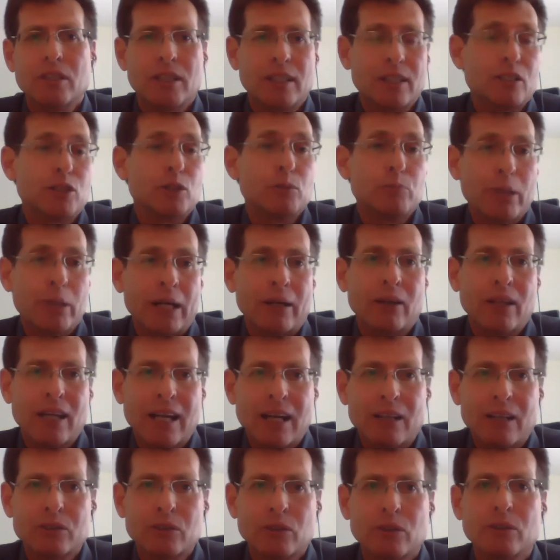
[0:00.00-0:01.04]
two-parent
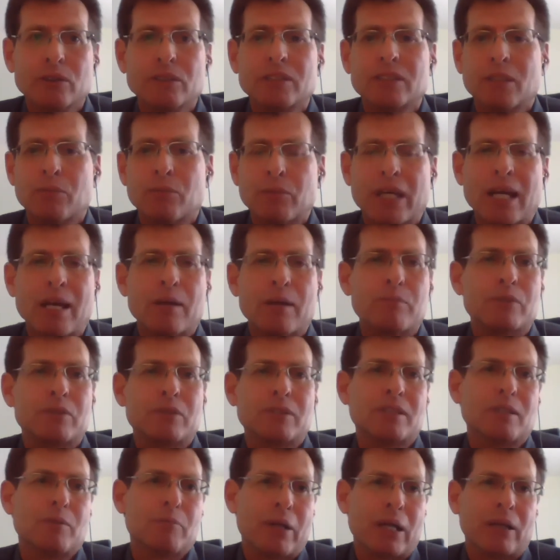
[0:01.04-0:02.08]
household, sometimes
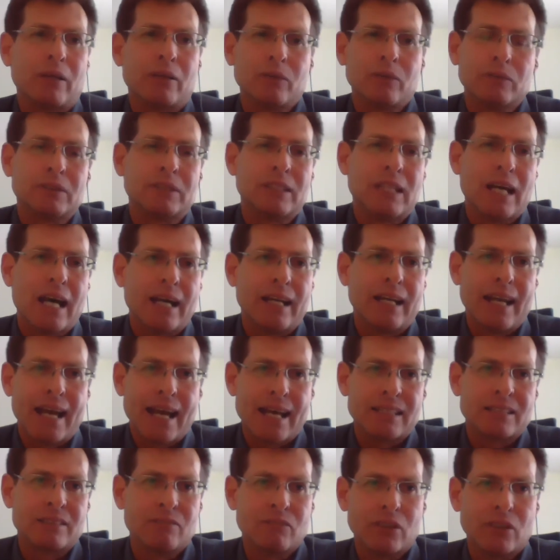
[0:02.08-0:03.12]
a parent who is not
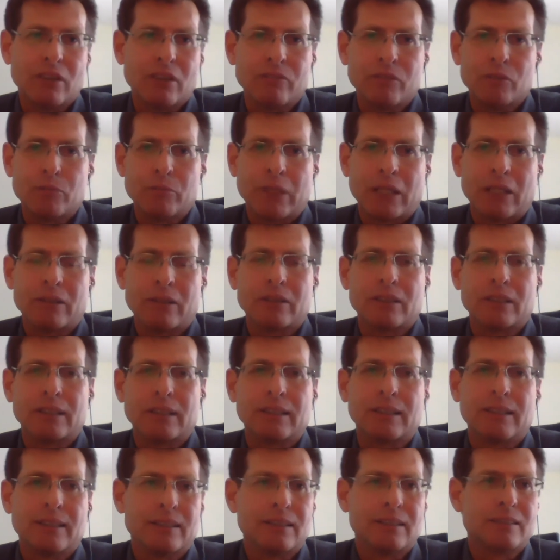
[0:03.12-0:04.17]
as involved in parenting
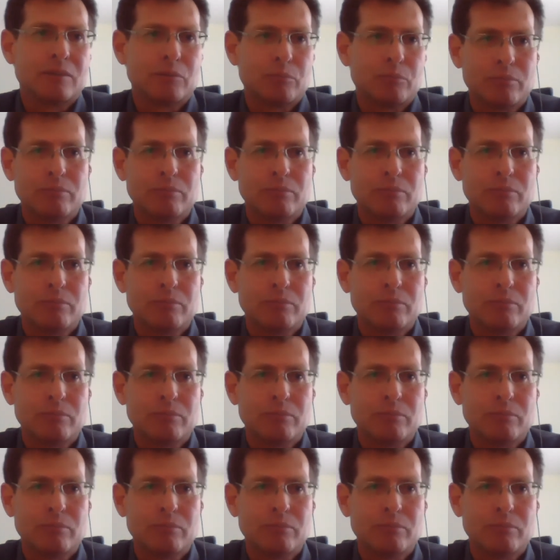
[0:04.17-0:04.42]
is,